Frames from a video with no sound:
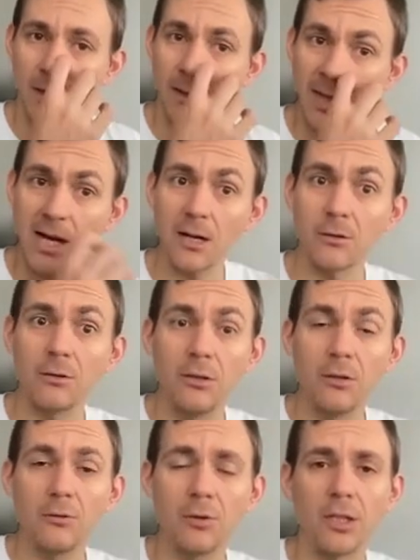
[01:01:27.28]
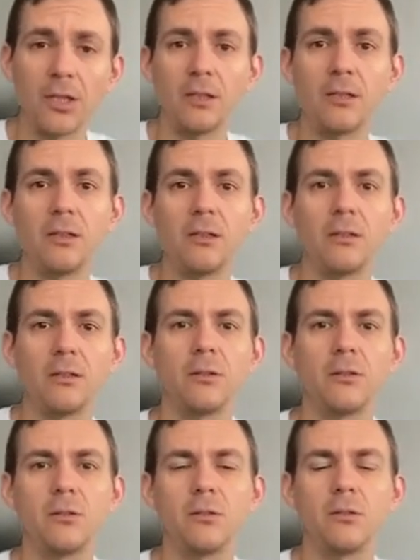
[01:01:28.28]
Now we need
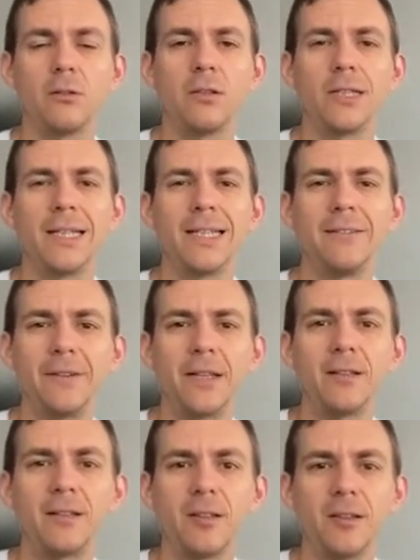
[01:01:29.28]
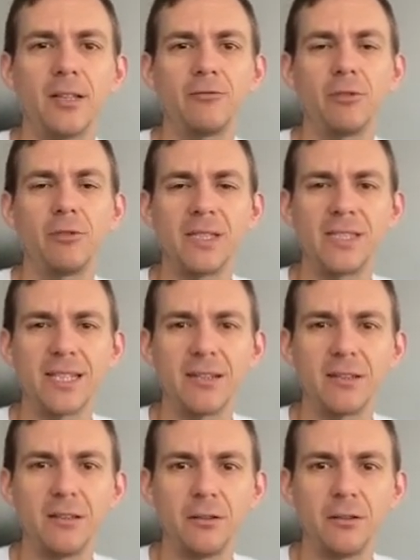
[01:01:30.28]
an event that will be sent